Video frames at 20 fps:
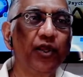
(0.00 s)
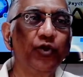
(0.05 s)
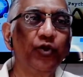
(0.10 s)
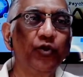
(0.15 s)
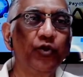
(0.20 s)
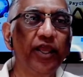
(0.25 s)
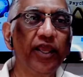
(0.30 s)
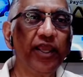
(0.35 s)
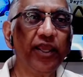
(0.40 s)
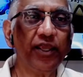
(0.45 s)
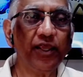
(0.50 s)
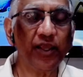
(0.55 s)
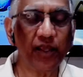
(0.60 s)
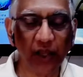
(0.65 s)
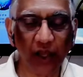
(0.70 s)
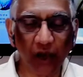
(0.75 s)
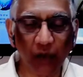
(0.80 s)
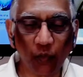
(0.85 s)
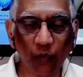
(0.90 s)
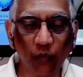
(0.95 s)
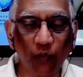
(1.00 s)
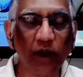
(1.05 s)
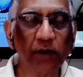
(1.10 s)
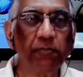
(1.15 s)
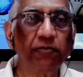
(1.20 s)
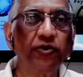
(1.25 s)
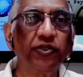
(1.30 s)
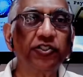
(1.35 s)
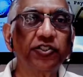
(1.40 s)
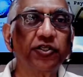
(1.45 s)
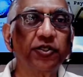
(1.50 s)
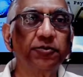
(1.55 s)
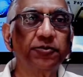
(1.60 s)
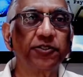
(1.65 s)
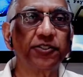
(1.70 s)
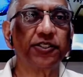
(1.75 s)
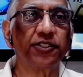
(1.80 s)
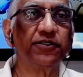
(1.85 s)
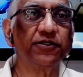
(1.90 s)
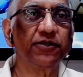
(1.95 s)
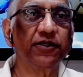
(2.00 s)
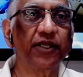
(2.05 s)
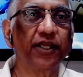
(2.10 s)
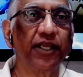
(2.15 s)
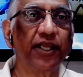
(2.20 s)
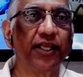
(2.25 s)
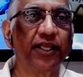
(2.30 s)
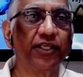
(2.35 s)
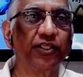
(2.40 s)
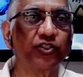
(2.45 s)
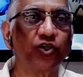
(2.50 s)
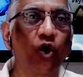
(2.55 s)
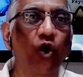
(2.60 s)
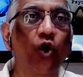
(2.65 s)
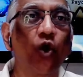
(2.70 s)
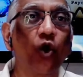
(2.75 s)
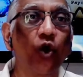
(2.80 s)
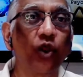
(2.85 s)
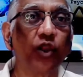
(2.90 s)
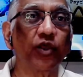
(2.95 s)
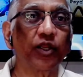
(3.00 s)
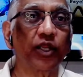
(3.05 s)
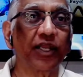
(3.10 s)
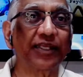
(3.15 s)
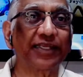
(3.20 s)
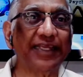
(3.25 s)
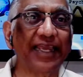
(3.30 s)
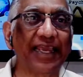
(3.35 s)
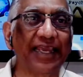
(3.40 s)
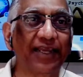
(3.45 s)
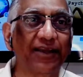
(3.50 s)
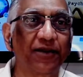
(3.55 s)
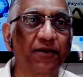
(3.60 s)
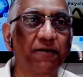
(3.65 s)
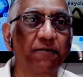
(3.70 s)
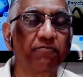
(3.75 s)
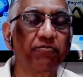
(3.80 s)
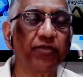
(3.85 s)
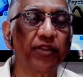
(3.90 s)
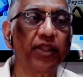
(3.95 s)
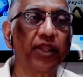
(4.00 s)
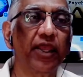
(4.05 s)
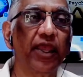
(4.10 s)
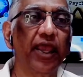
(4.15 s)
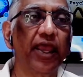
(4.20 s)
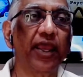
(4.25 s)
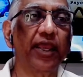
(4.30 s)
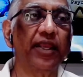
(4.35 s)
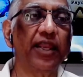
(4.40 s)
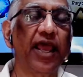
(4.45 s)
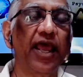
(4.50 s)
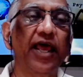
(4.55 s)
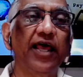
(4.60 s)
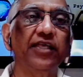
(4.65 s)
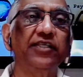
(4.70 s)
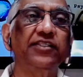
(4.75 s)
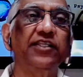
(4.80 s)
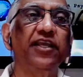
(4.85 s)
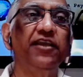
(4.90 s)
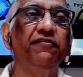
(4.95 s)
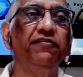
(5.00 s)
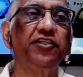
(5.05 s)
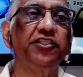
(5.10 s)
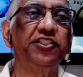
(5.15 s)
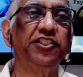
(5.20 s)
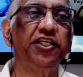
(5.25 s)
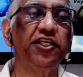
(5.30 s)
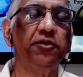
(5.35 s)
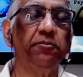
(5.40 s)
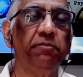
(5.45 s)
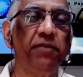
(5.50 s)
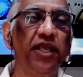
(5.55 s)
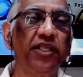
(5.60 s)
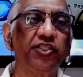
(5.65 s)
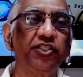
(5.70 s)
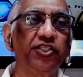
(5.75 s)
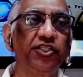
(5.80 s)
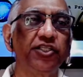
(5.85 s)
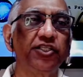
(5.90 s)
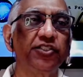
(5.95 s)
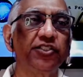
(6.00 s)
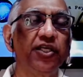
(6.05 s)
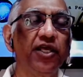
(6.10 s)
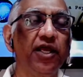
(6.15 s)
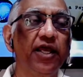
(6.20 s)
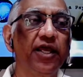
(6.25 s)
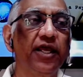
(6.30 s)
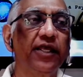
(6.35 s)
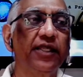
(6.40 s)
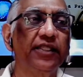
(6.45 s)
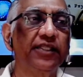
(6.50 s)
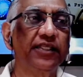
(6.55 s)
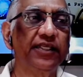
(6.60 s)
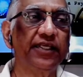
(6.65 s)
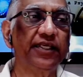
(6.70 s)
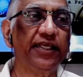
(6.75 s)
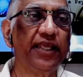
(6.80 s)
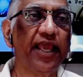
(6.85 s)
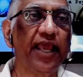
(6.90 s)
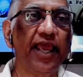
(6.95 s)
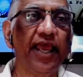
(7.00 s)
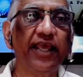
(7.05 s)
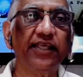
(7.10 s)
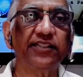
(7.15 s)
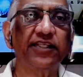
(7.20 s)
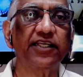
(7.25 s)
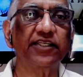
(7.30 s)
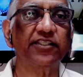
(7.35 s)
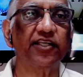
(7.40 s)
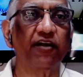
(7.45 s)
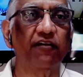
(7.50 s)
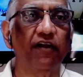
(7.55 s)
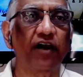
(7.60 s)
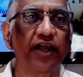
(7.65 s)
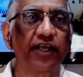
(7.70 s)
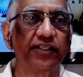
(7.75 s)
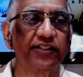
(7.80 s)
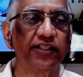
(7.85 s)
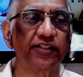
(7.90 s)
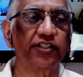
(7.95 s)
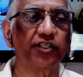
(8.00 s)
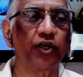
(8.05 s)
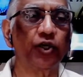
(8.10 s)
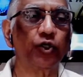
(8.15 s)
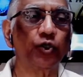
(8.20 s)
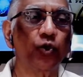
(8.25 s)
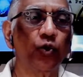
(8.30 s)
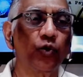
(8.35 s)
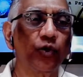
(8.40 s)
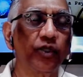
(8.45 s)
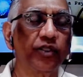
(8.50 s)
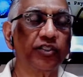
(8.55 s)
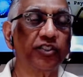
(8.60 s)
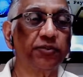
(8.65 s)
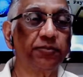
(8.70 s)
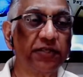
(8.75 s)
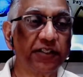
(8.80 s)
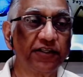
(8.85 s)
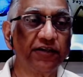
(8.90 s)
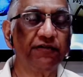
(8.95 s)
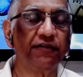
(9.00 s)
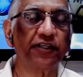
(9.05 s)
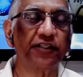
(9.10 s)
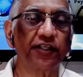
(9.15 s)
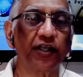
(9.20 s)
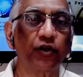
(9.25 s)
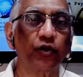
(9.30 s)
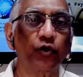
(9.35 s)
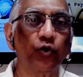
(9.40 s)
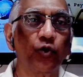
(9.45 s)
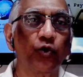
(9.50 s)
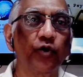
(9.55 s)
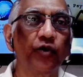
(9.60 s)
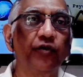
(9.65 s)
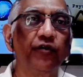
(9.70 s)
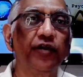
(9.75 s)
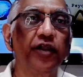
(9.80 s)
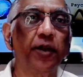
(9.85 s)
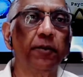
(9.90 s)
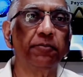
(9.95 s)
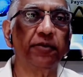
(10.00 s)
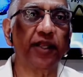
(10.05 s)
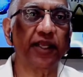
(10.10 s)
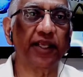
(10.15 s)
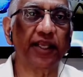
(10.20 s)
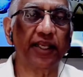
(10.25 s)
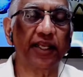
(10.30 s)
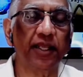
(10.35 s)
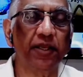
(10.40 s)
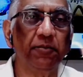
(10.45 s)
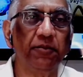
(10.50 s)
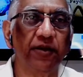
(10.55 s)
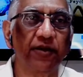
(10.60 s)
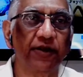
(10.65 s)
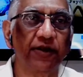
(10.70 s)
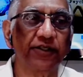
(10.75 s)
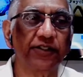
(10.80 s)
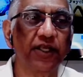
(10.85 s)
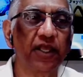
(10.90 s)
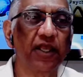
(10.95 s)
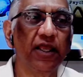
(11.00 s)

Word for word: Today, one prescription is all it'll take. And as David Sheehan mentions, the SSRIs, the serotonin specific serotonin reuptake inhibitors,